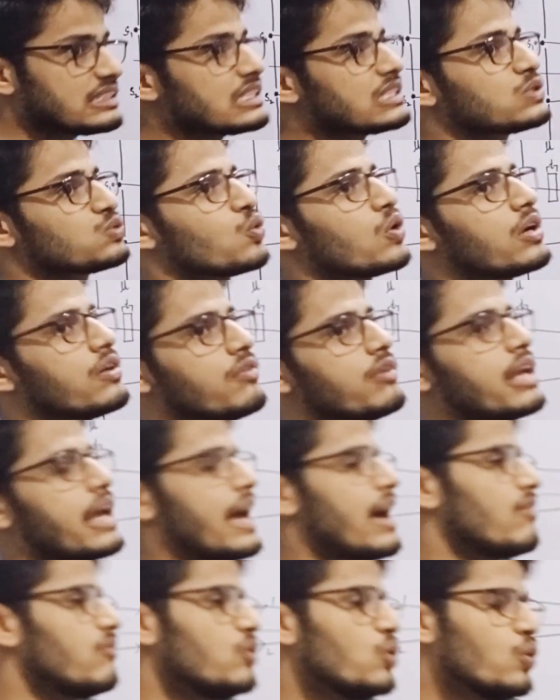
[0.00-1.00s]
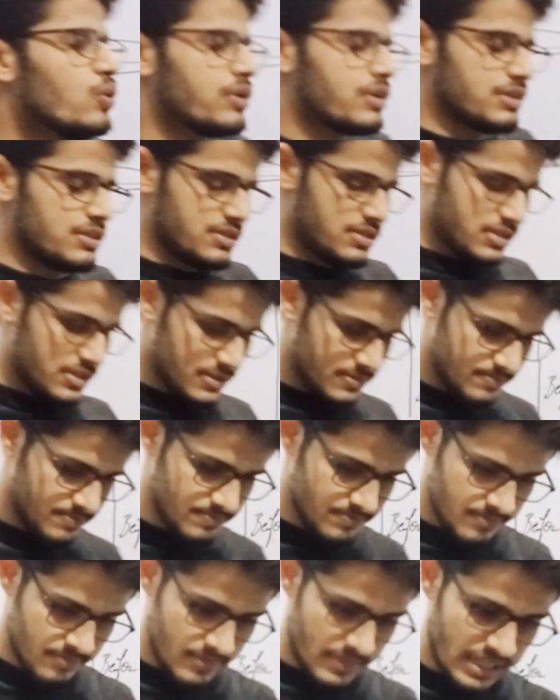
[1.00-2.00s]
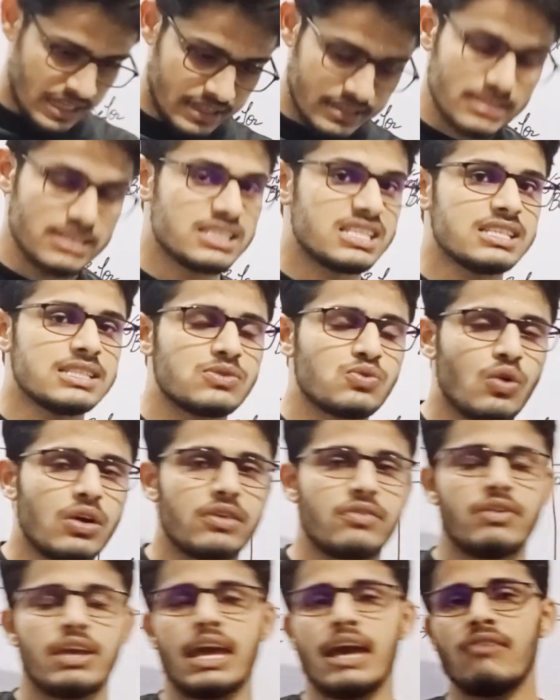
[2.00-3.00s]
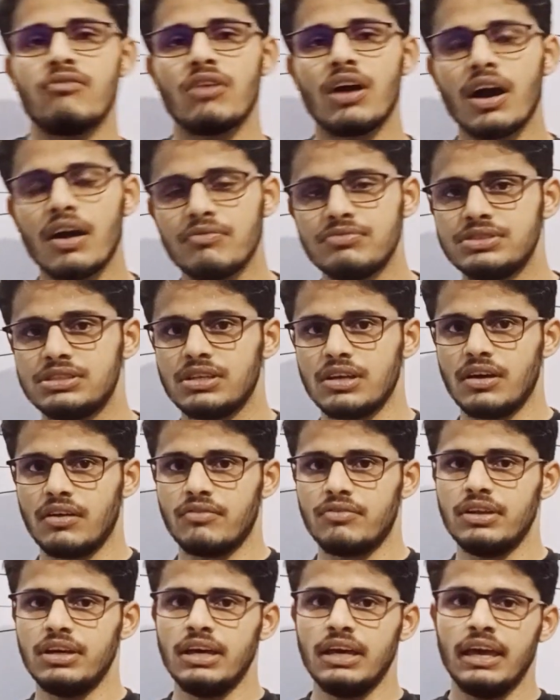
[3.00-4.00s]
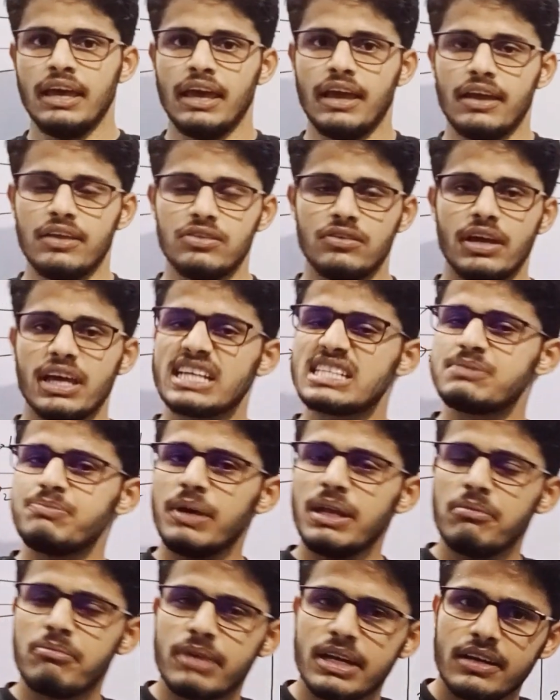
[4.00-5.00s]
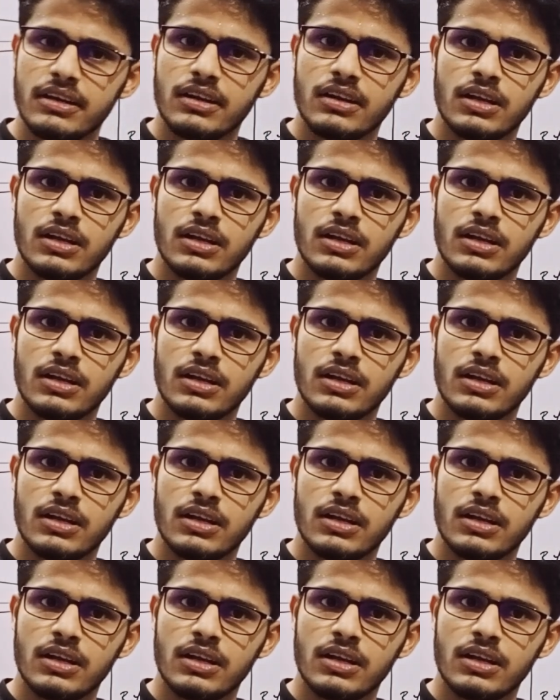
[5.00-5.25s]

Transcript: is what we have noticed. This is what we have observed in the experiment.